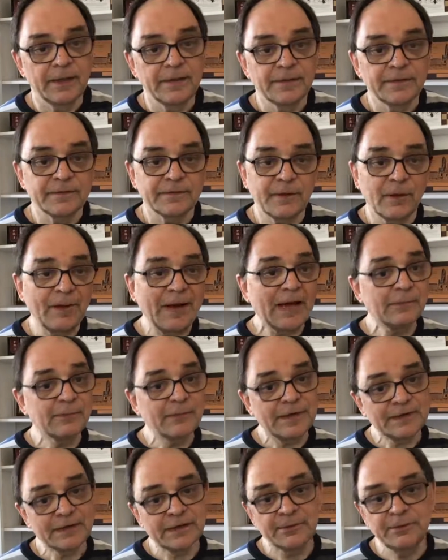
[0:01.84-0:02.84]
So I
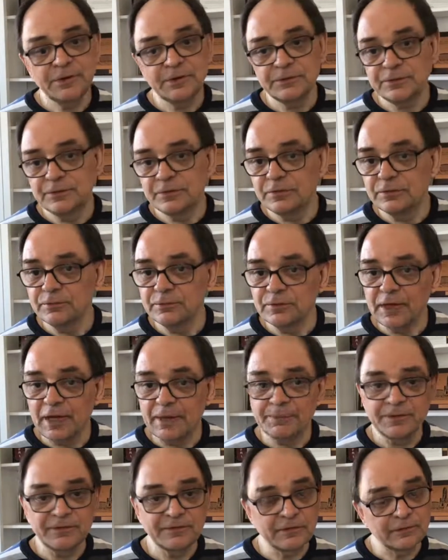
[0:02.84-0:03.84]
welcome you to
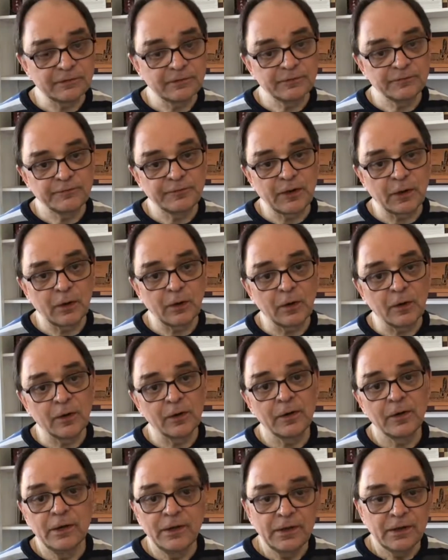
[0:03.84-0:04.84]
episode 4
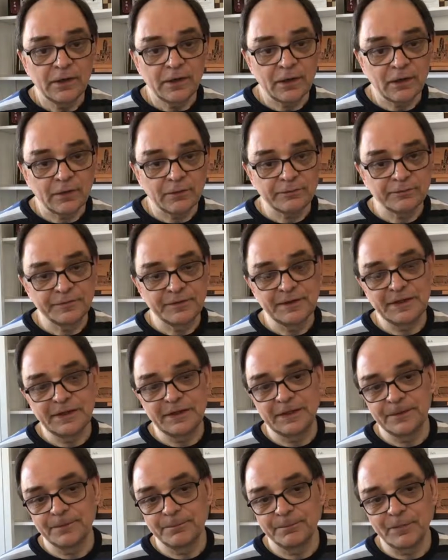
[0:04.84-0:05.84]
of
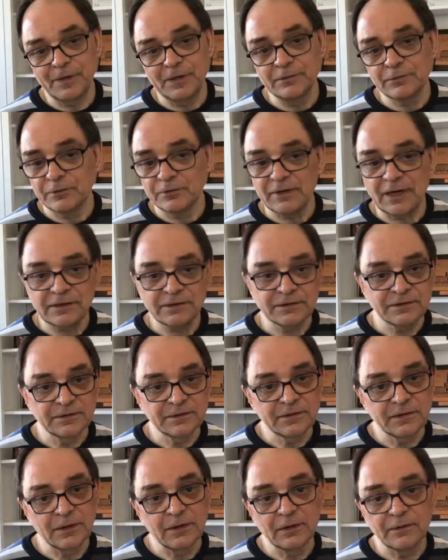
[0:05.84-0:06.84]
the
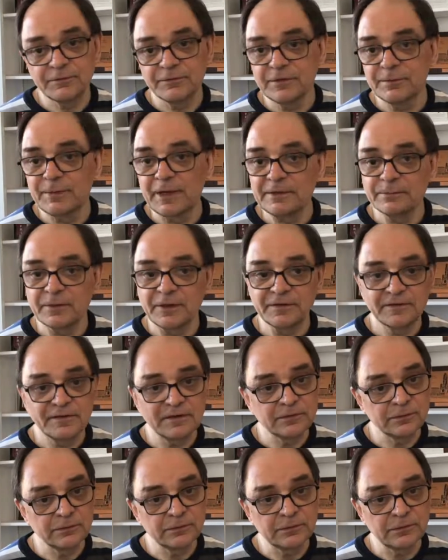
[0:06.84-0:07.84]
introduction of the Betmaster
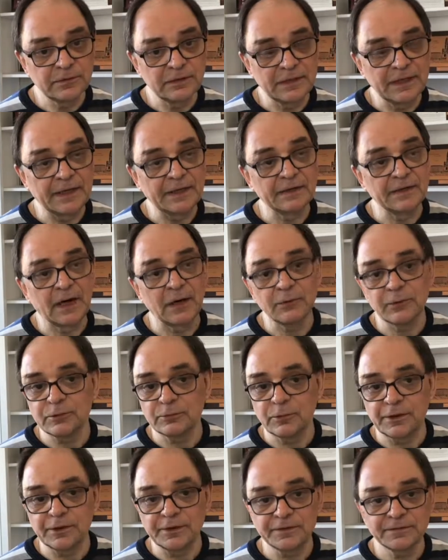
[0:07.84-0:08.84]
Tool and how it
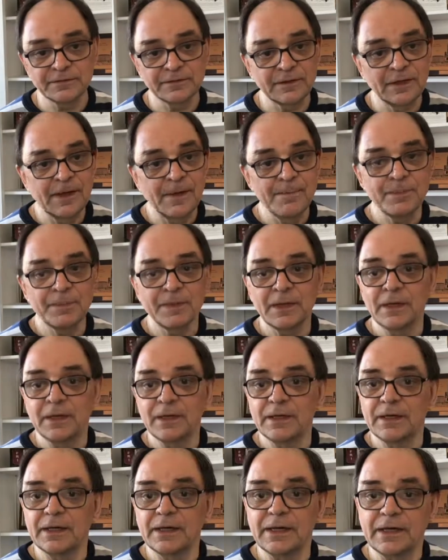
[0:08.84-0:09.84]
works.
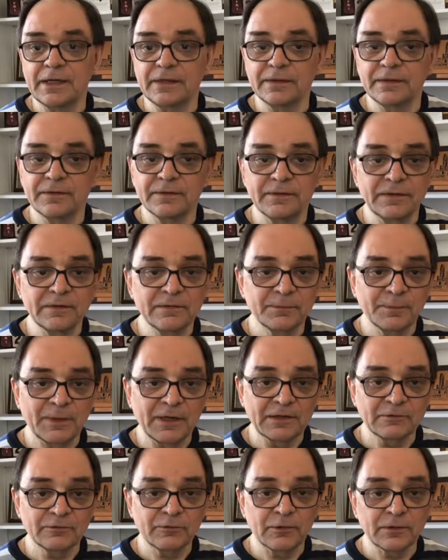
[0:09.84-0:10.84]
And this
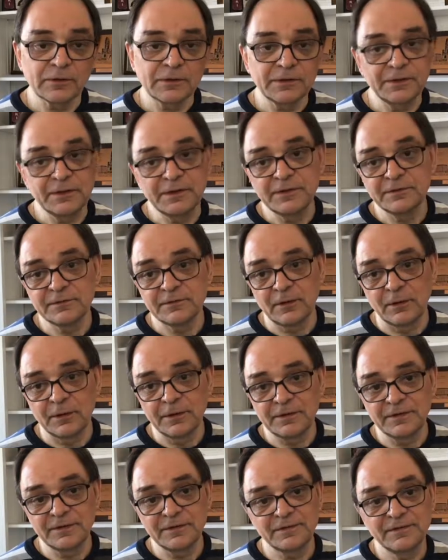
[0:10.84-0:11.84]
part 4 is
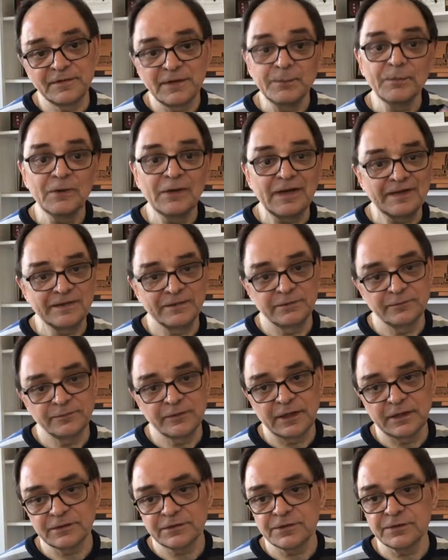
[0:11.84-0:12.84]
on the simulation
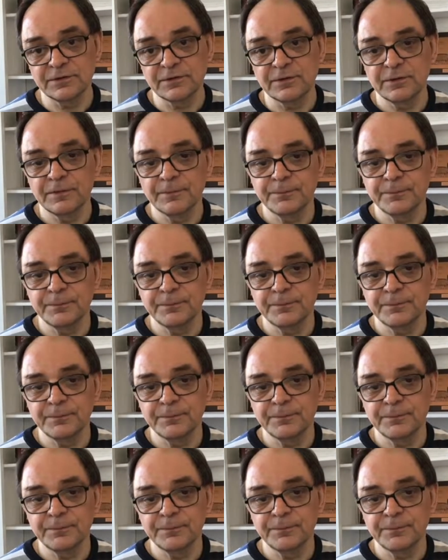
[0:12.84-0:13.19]
function.